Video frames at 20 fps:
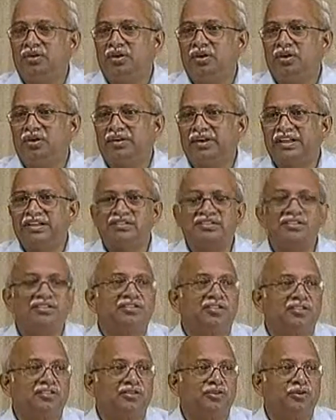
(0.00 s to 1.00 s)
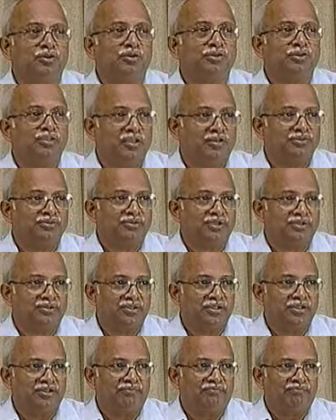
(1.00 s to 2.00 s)
resultant load comes on
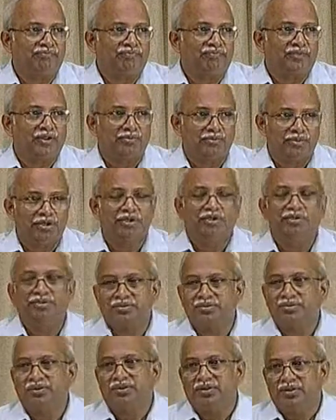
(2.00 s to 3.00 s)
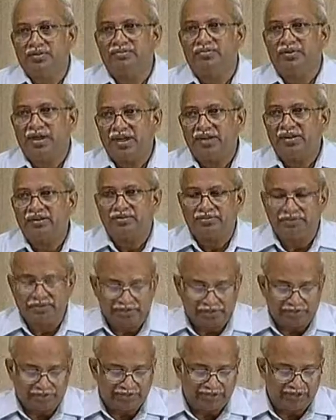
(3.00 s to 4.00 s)
the, because of the firing of
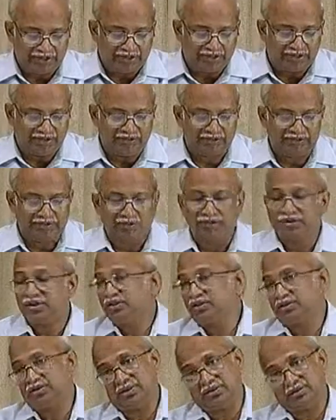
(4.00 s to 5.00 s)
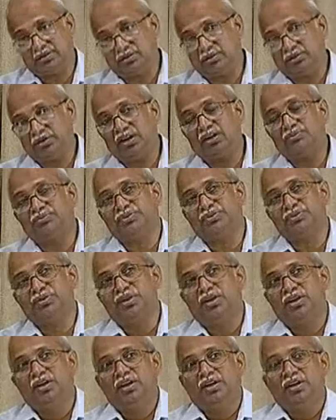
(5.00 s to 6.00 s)
the cylinders, no resultant load comes.
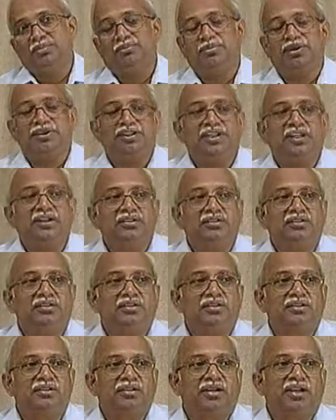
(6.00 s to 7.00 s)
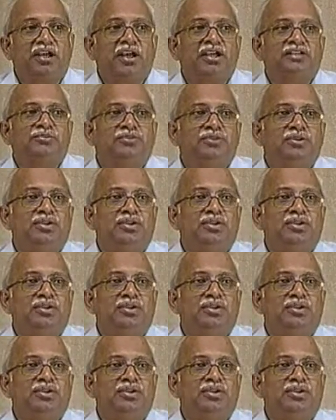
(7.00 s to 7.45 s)
But then as we